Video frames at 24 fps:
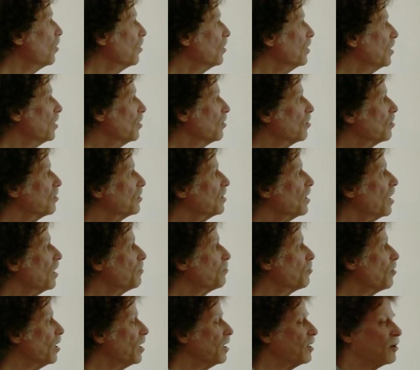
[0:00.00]
near her
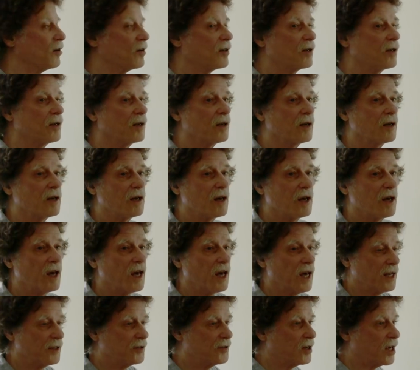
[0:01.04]
typewriter.
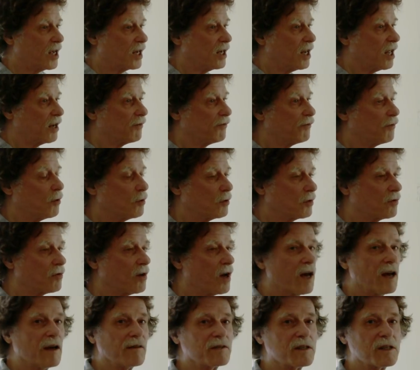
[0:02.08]
And she had a lot of
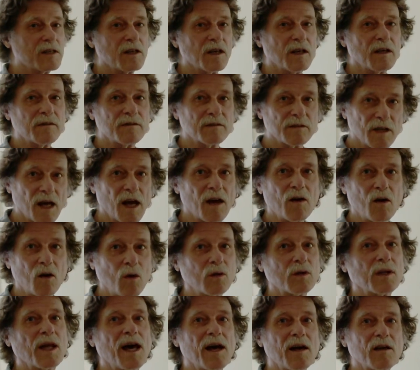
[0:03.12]
photographs of
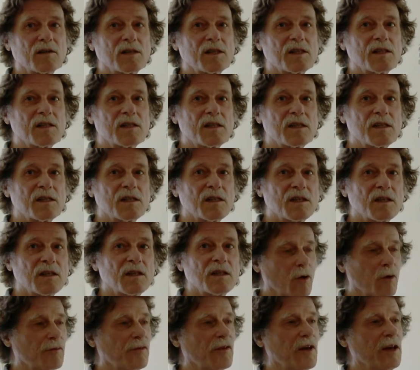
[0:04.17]
old houses.
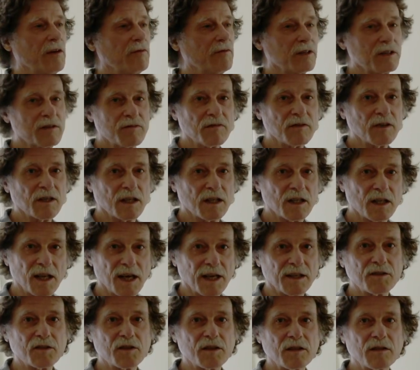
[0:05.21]
Her favorites from the
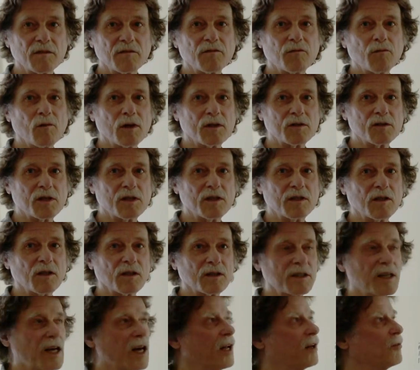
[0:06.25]
collection, the ones she'd
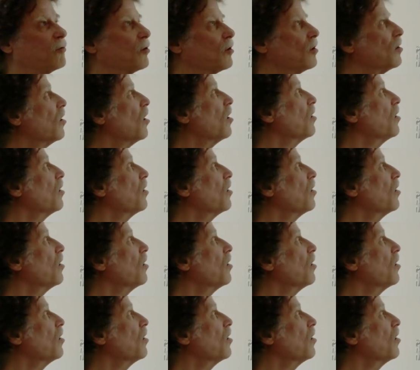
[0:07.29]
looked at, were